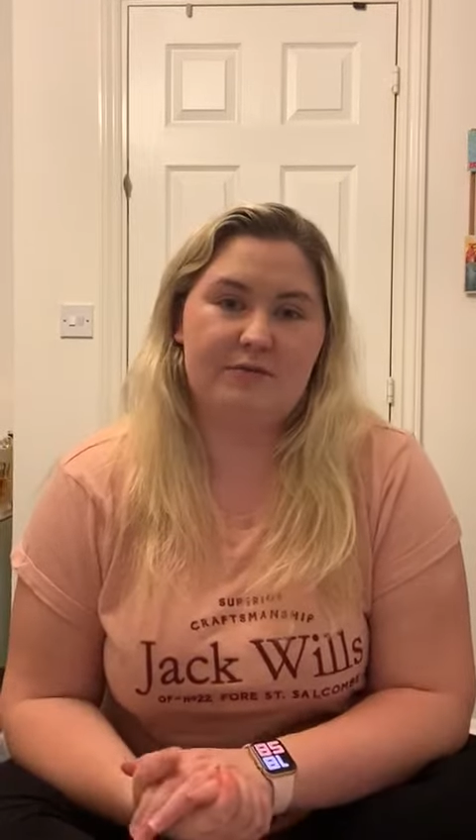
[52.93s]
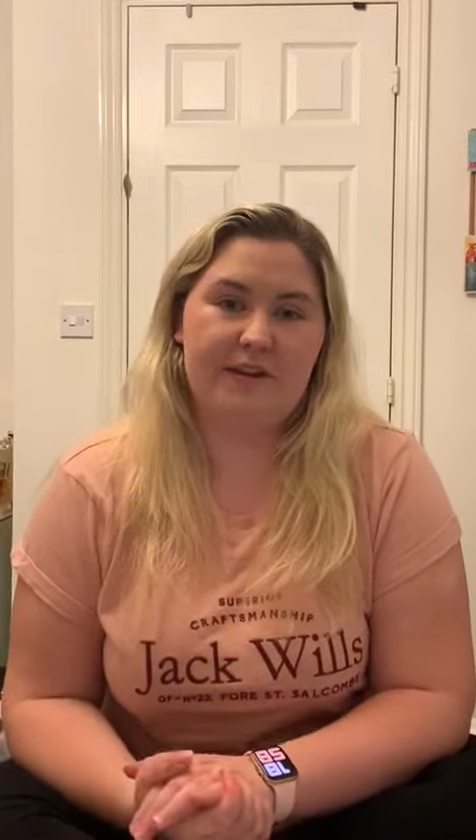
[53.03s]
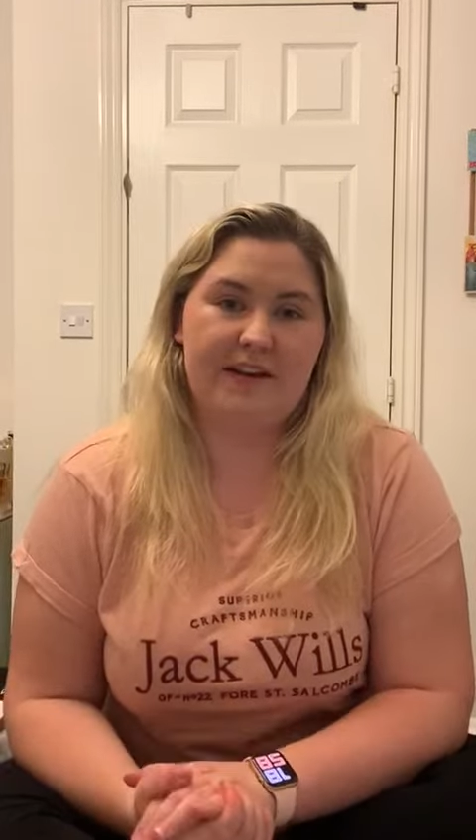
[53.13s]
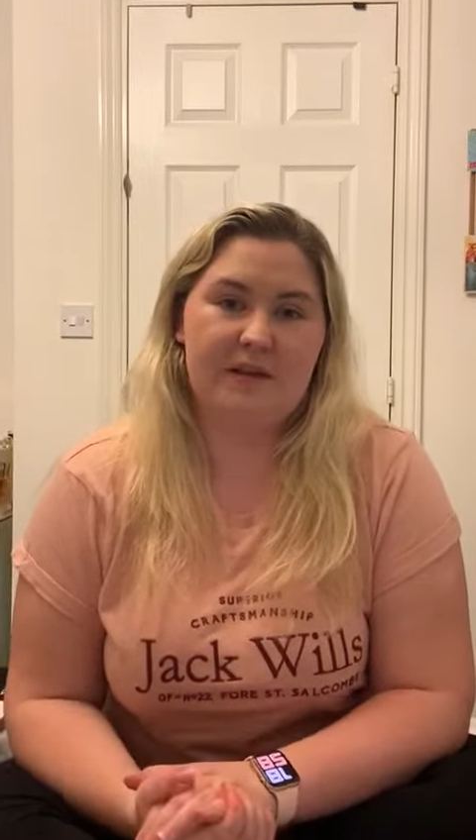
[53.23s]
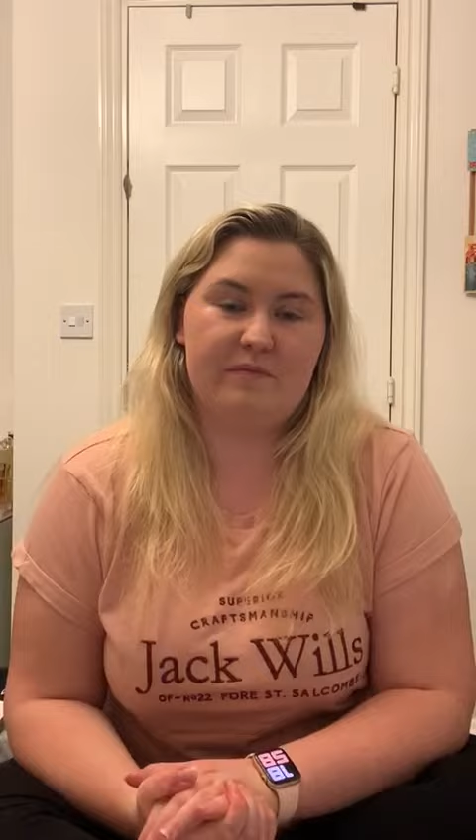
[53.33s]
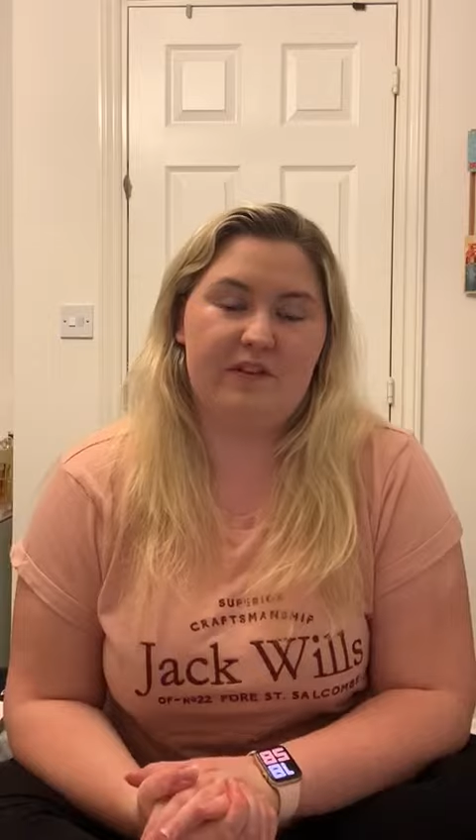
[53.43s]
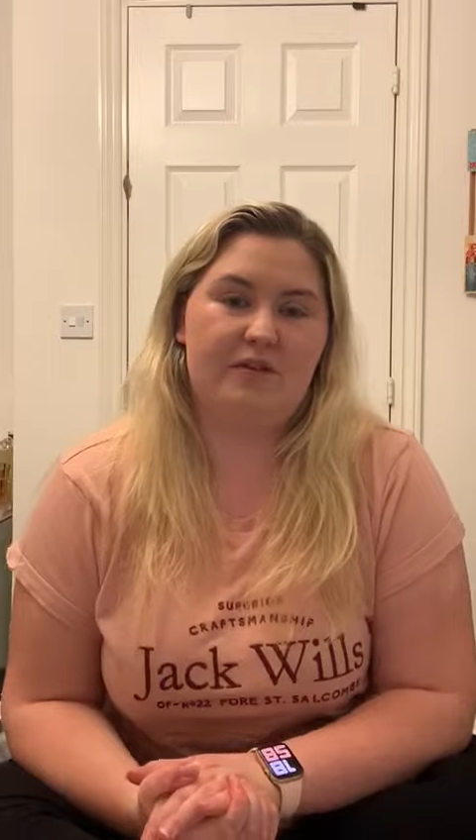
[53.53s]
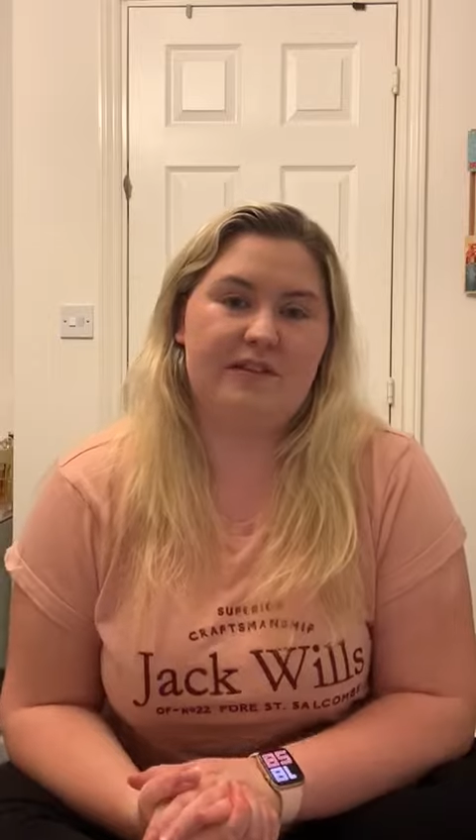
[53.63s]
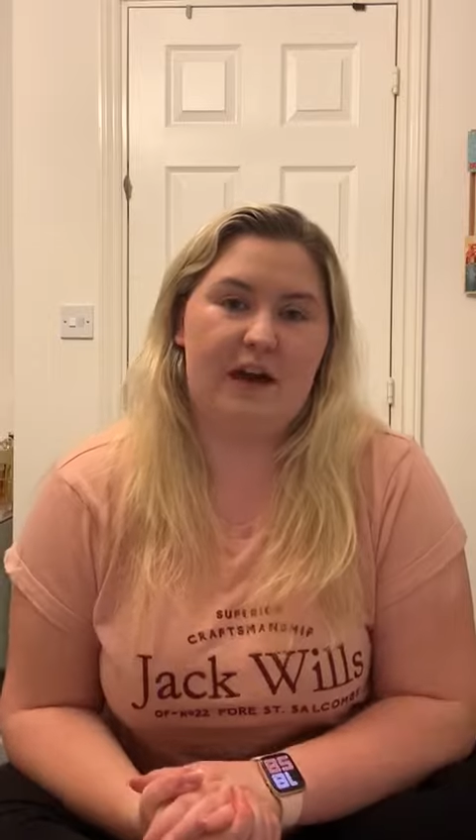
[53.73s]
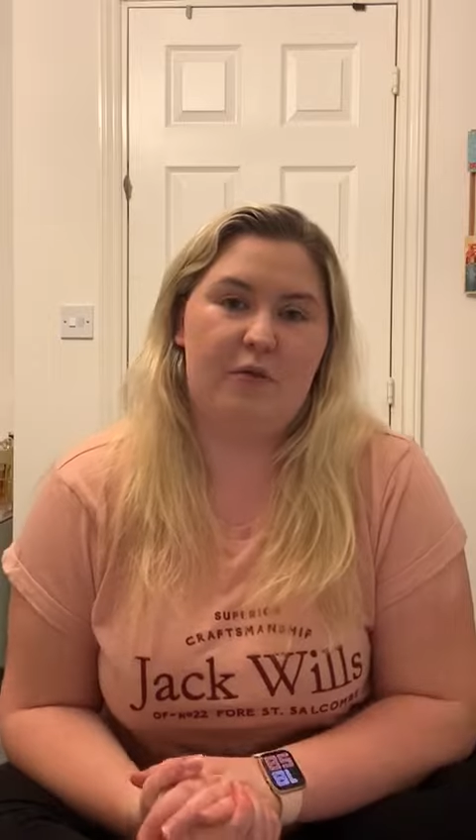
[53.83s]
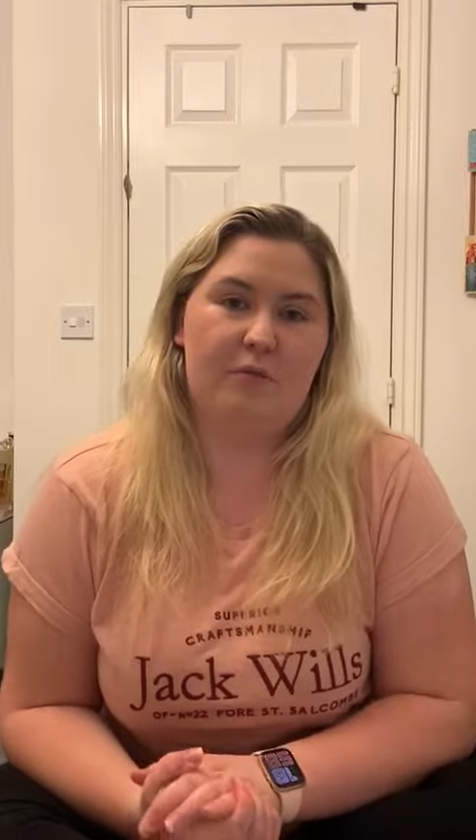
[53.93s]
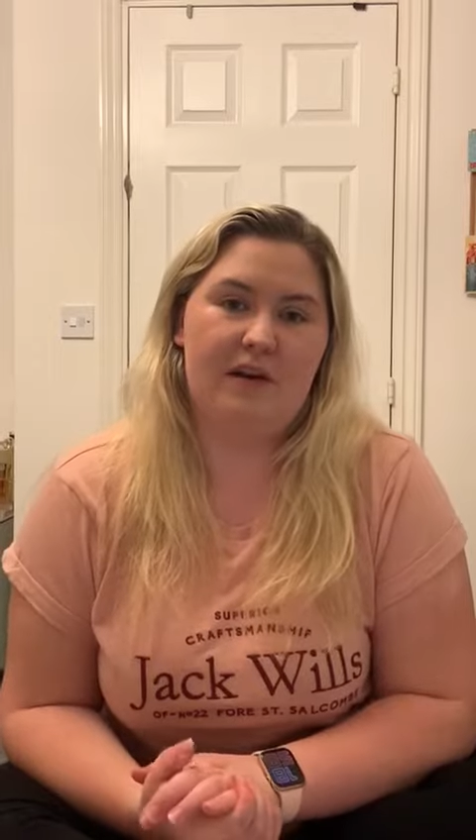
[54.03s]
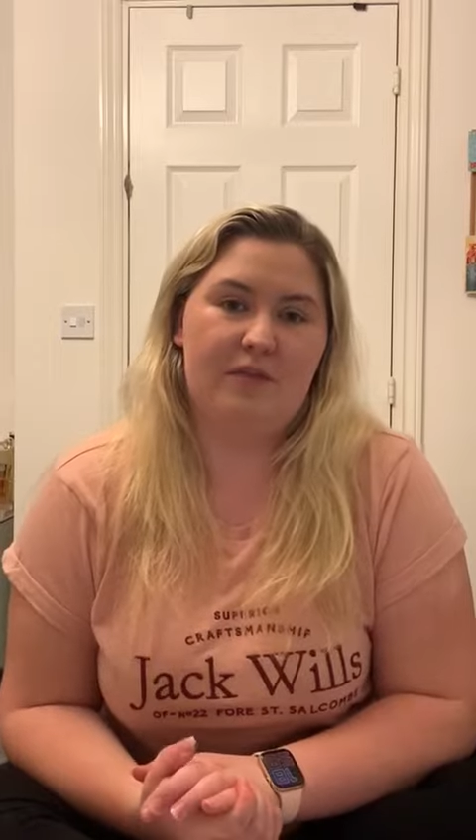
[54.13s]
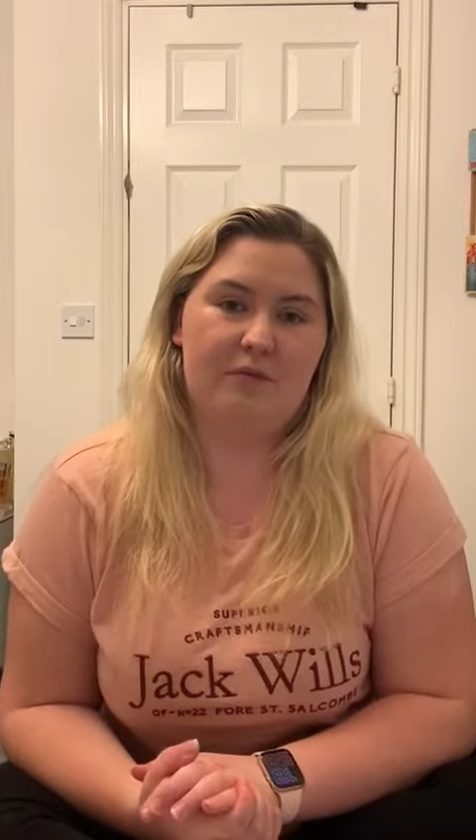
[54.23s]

curriculum for you to get on with,